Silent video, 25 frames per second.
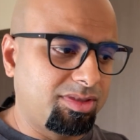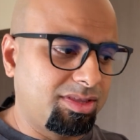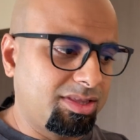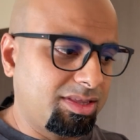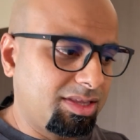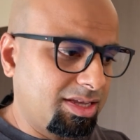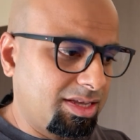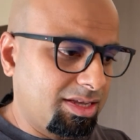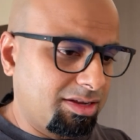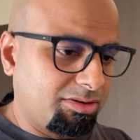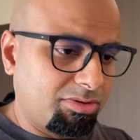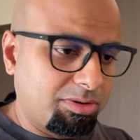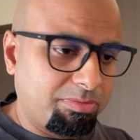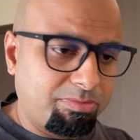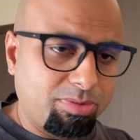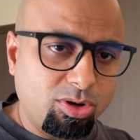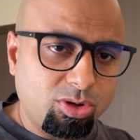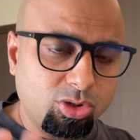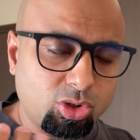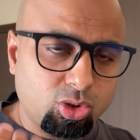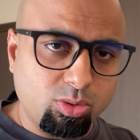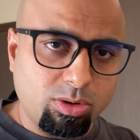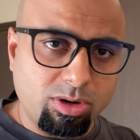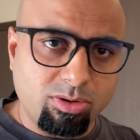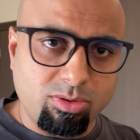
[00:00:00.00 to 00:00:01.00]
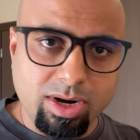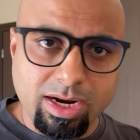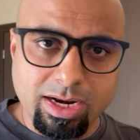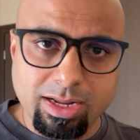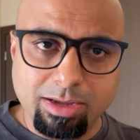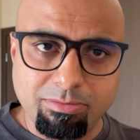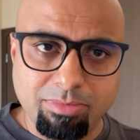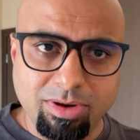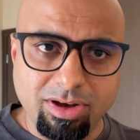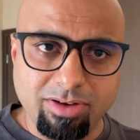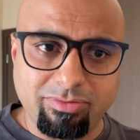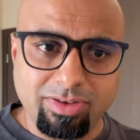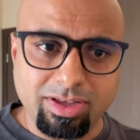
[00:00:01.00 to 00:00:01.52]
The reports were running
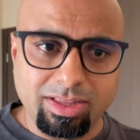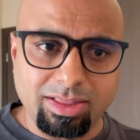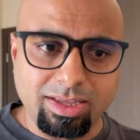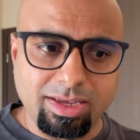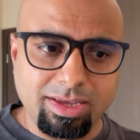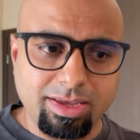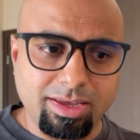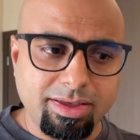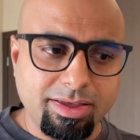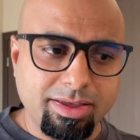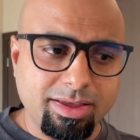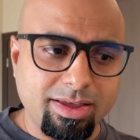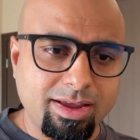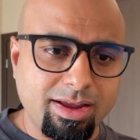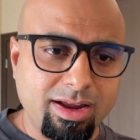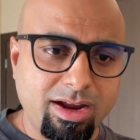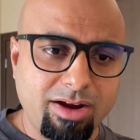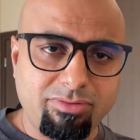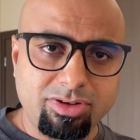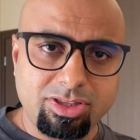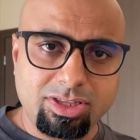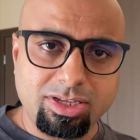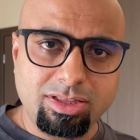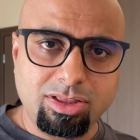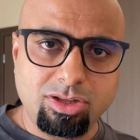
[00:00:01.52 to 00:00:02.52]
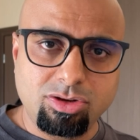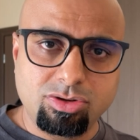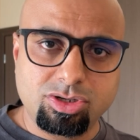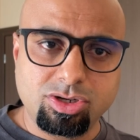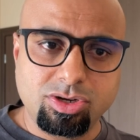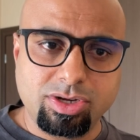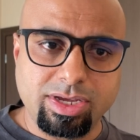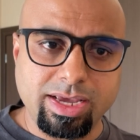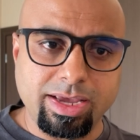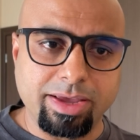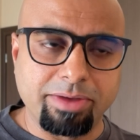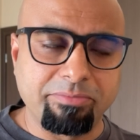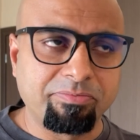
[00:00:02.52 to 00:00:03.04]
perfectly. Everything looked
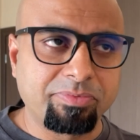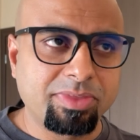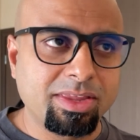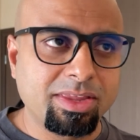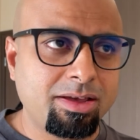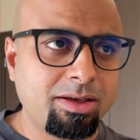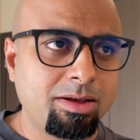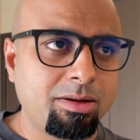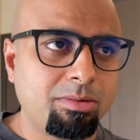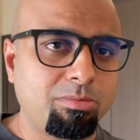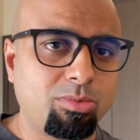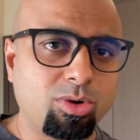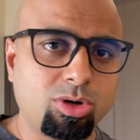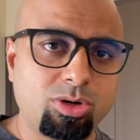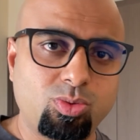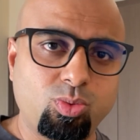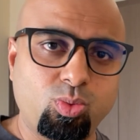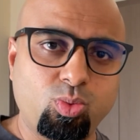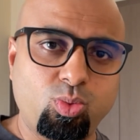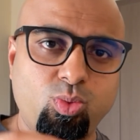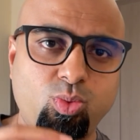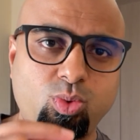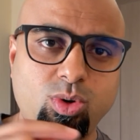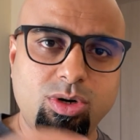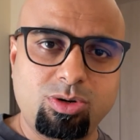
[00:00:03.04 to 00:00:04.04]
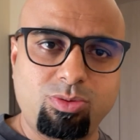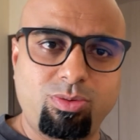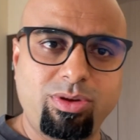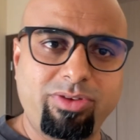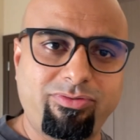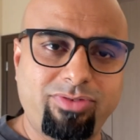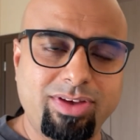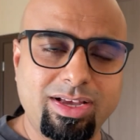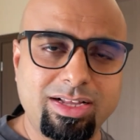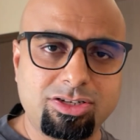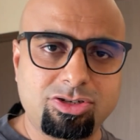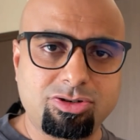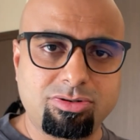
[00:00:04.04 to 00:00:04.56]
okay. But what we
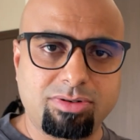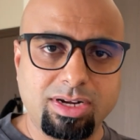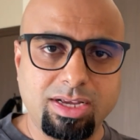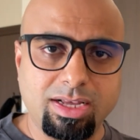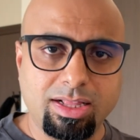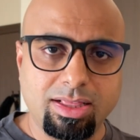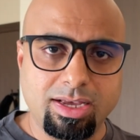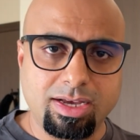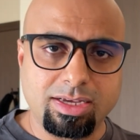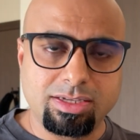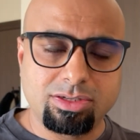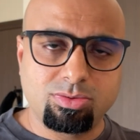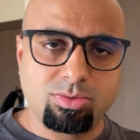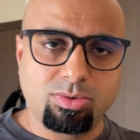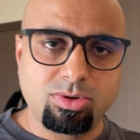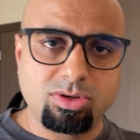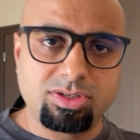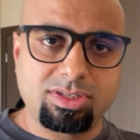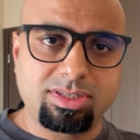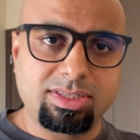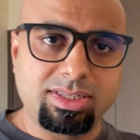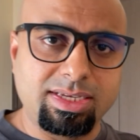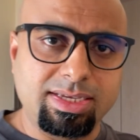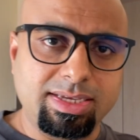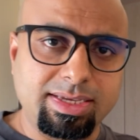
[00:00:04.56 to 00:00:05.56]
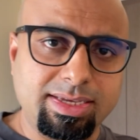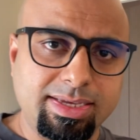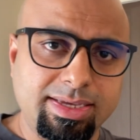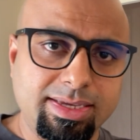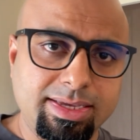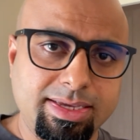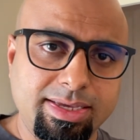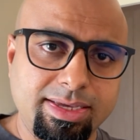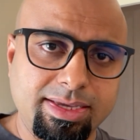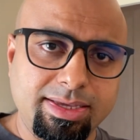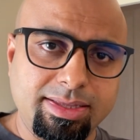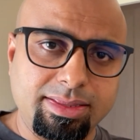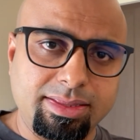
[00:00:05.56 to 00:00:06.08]
failed to realize was
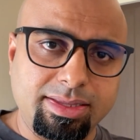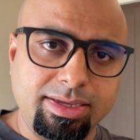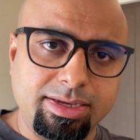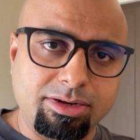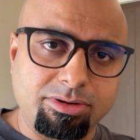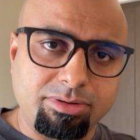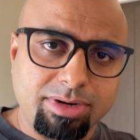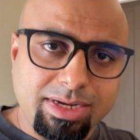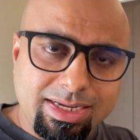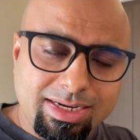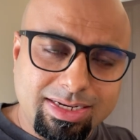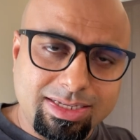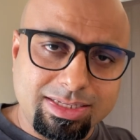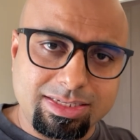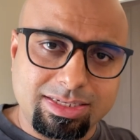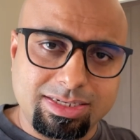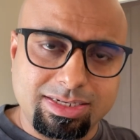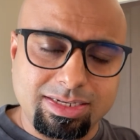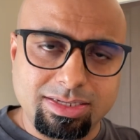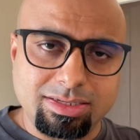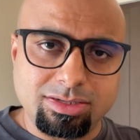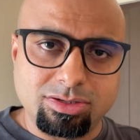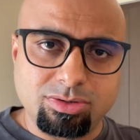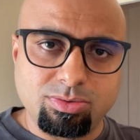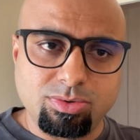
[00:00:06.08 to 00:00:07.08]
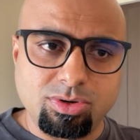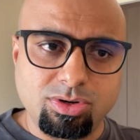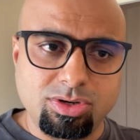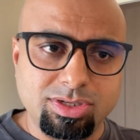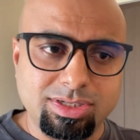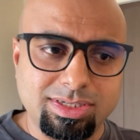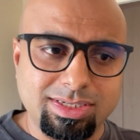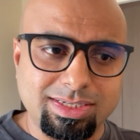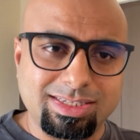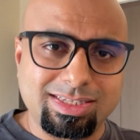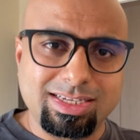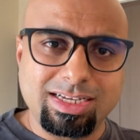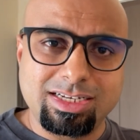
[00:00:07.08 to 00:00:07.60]
the green instance was
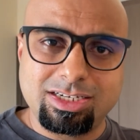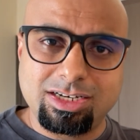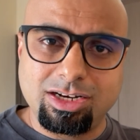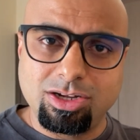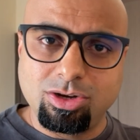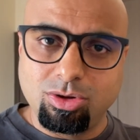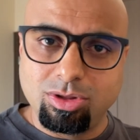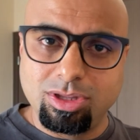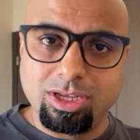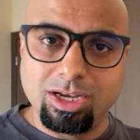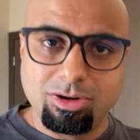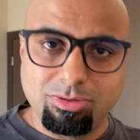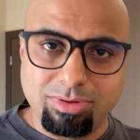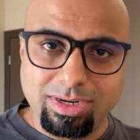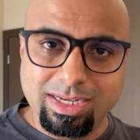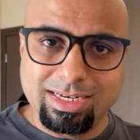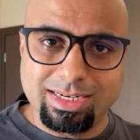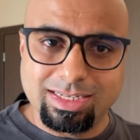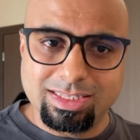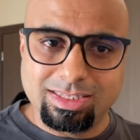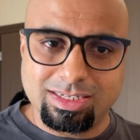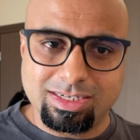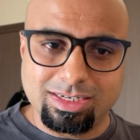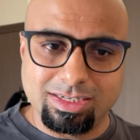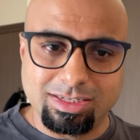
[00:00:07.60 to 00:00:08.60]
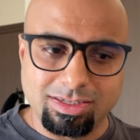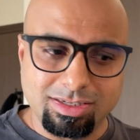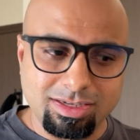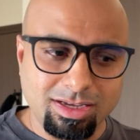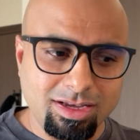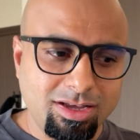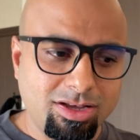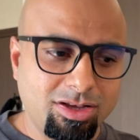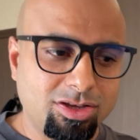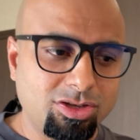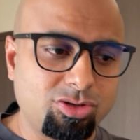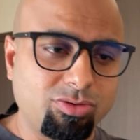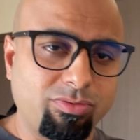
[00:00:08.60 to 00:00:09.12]
essentially only a read instance.
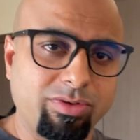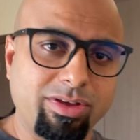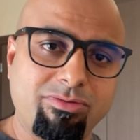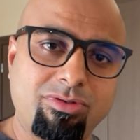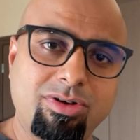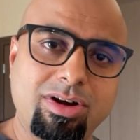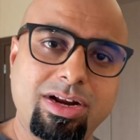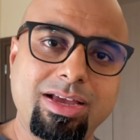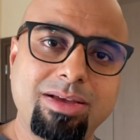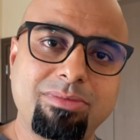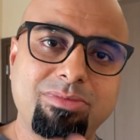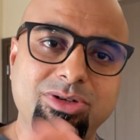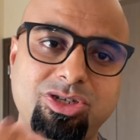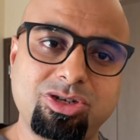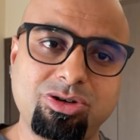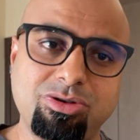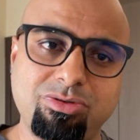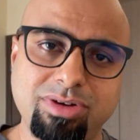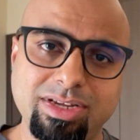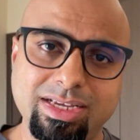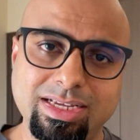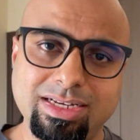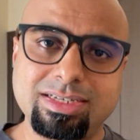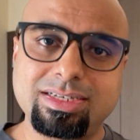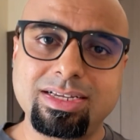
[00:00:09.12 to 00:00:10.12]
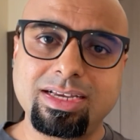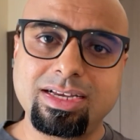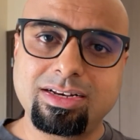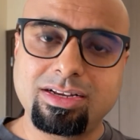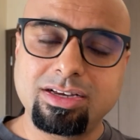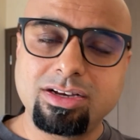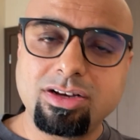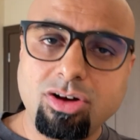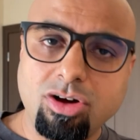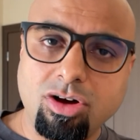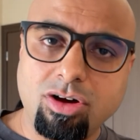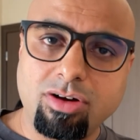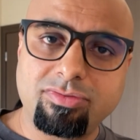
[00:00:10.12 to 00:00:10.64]
So we were able to read
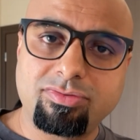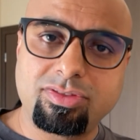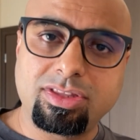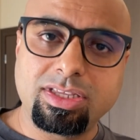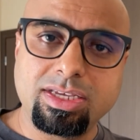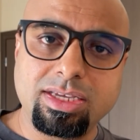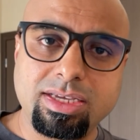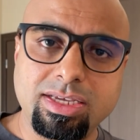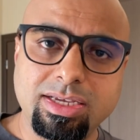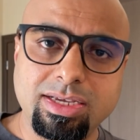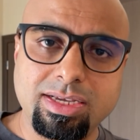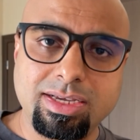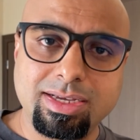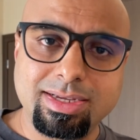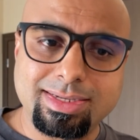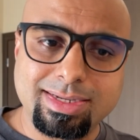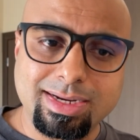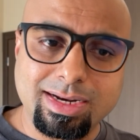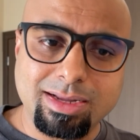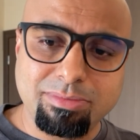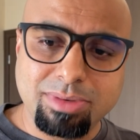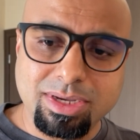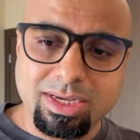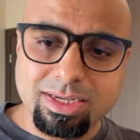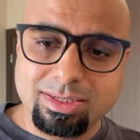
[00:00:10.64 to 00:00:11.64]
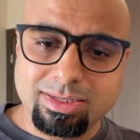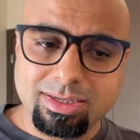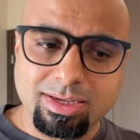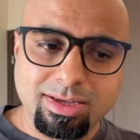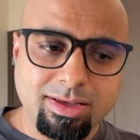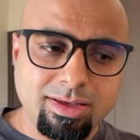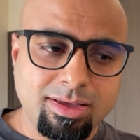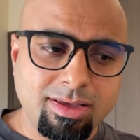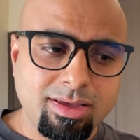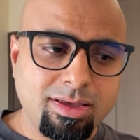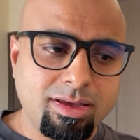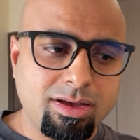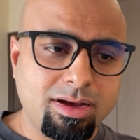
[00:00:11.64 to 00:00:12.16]
data of the database.
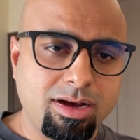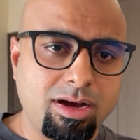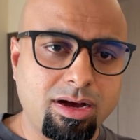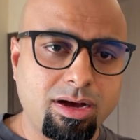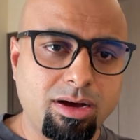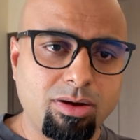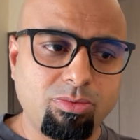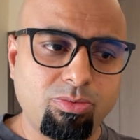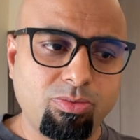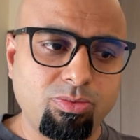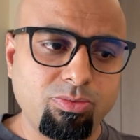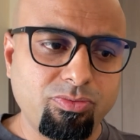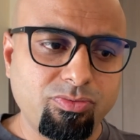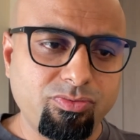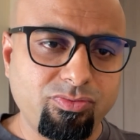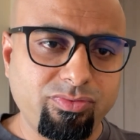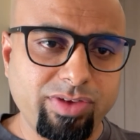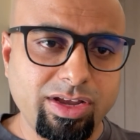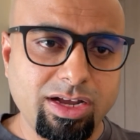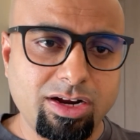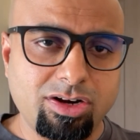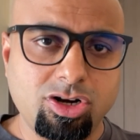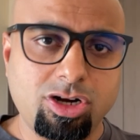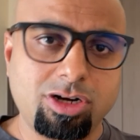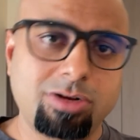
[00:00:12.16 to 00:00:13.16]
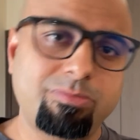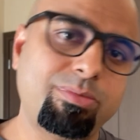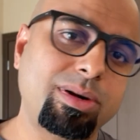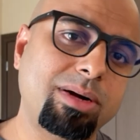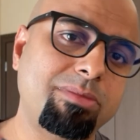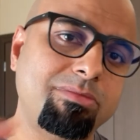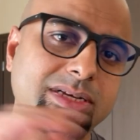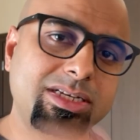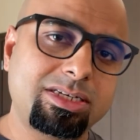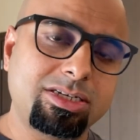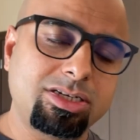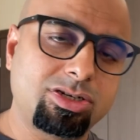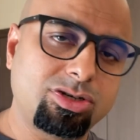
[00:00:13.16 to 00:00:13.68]
We are not
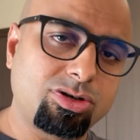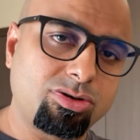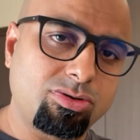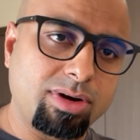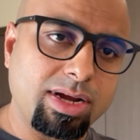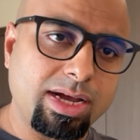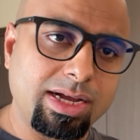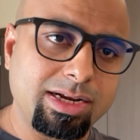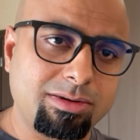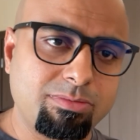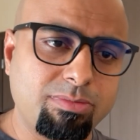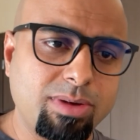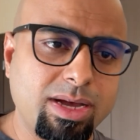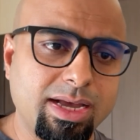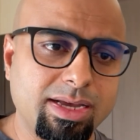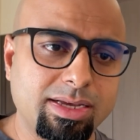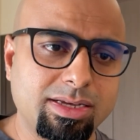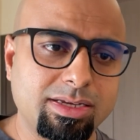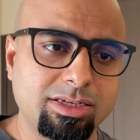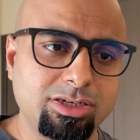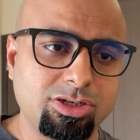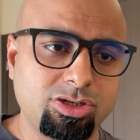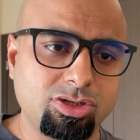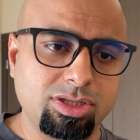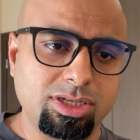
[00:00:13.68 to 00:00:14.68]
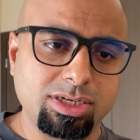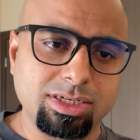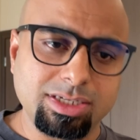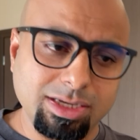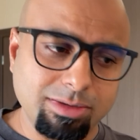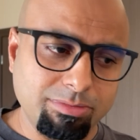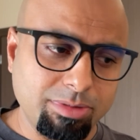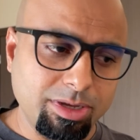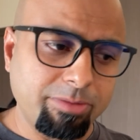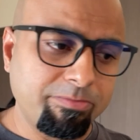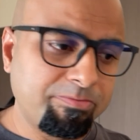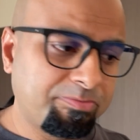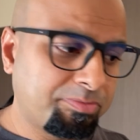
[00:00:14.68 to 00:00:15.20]
permitted to write back into the
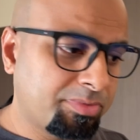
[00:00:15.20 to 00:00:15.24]
DB.